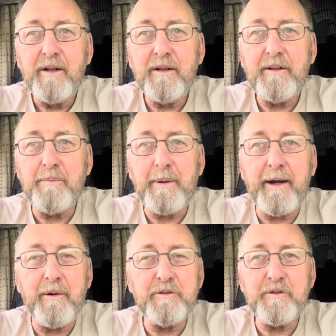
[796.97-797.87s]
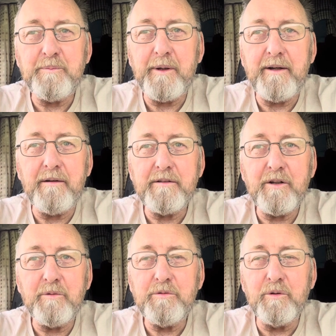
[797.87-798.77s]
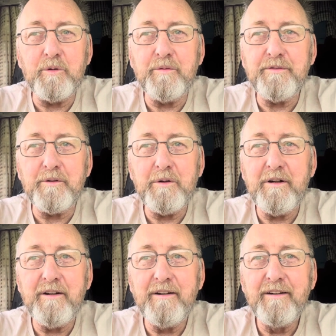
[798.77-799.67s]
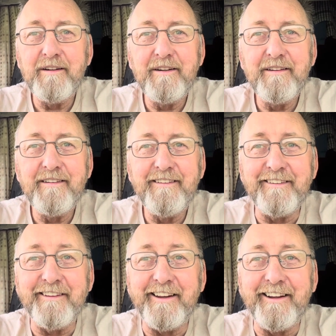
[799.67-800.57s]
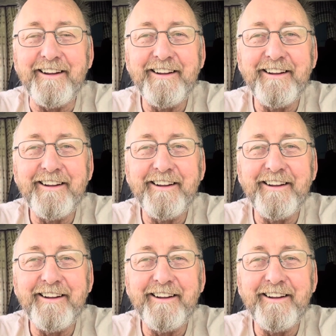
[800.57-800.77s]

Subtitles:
And the powers that be are so awful, aren't they?